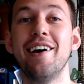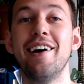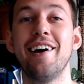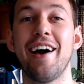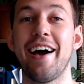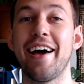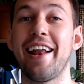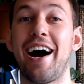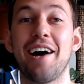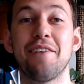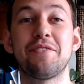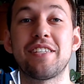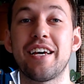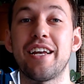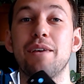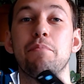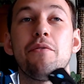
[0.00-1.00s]
And I've
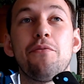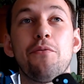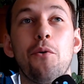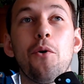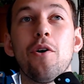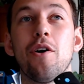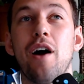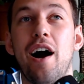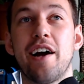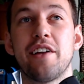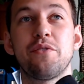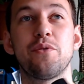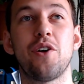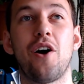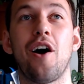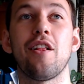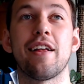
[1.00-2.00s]
said it before, I do
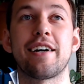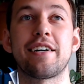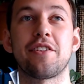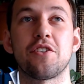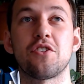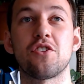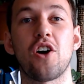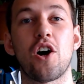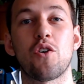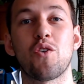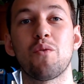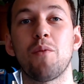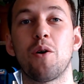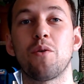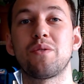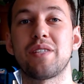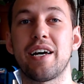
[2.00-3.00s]
not like the stock
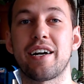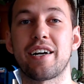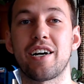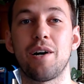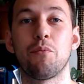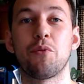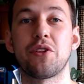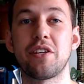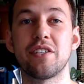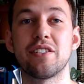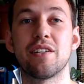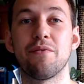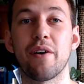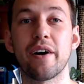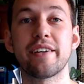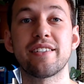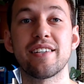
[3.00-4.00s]
remotes that come with these
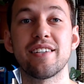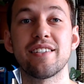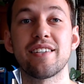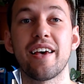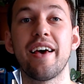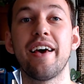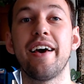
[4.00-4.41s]
devices.